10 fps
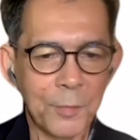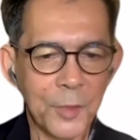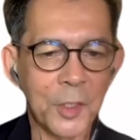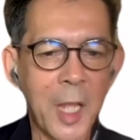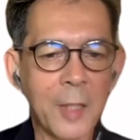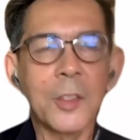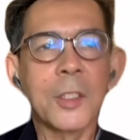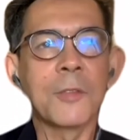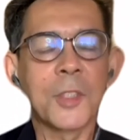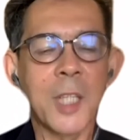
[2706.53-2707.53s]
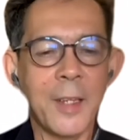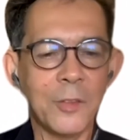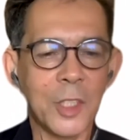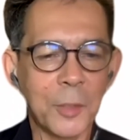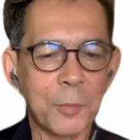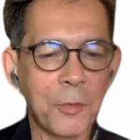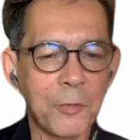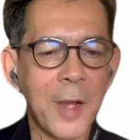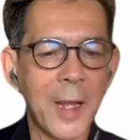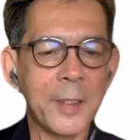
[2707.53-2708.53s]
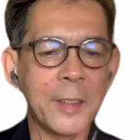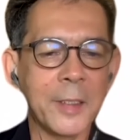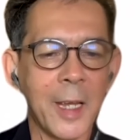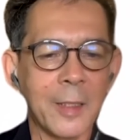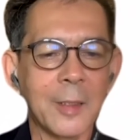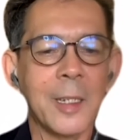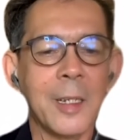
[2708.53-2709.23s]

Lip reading: the status of scientists providing that